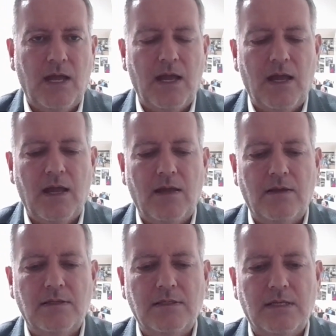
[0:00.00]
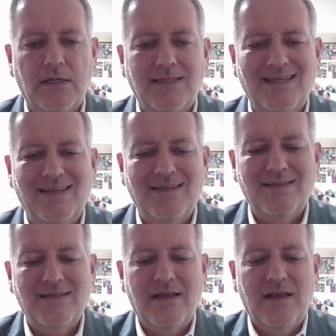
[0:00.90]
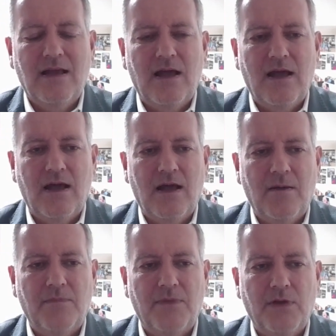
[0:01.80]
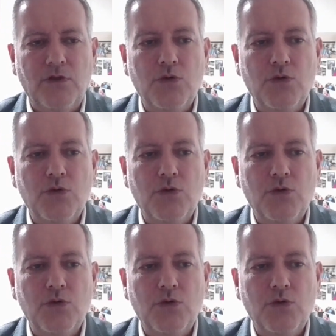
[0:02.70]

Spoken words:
and since the new